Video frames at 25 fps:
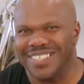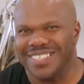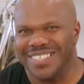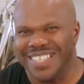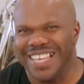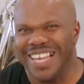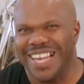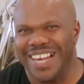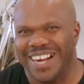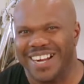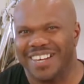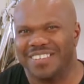
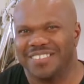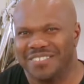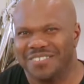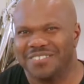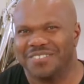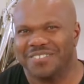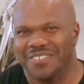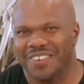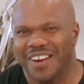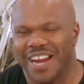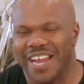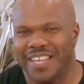Yeah,
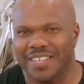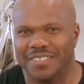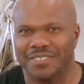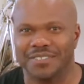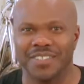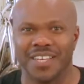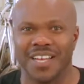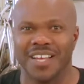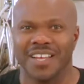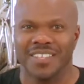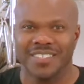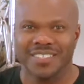right.
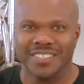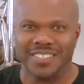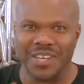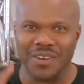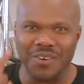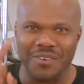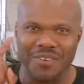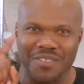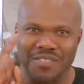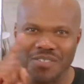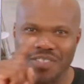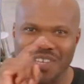
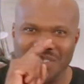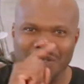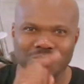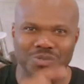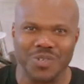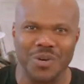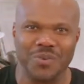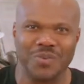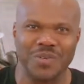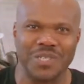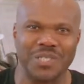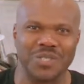So that's
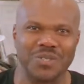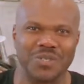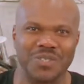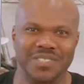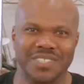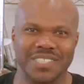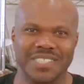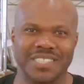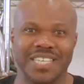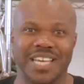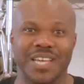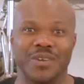what we're
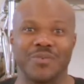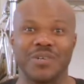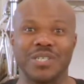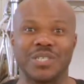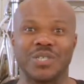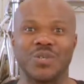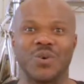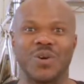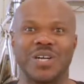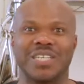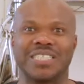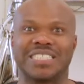doing today. We're
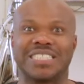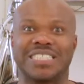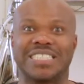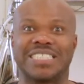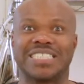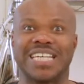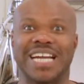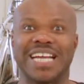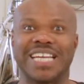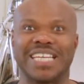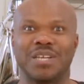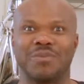doing
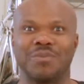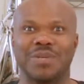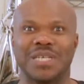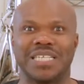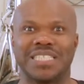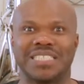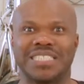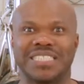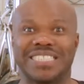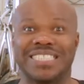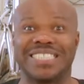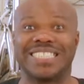
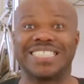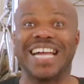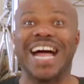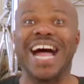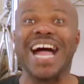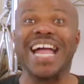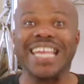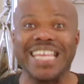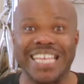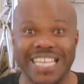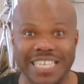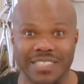
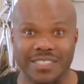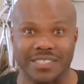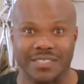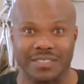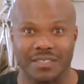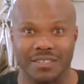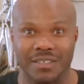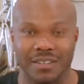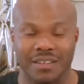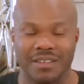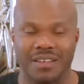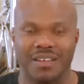
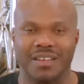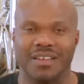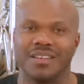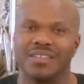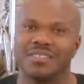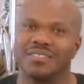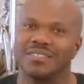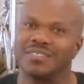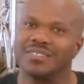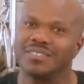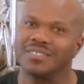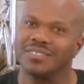giant
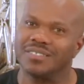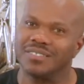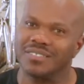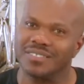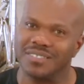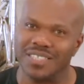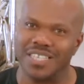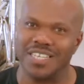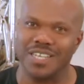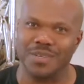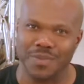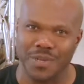
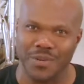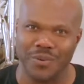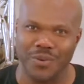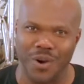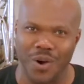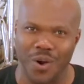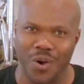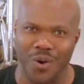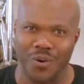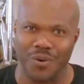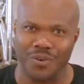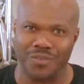cinnamon
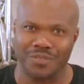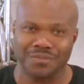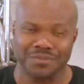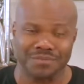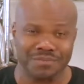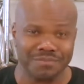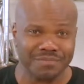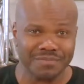roll.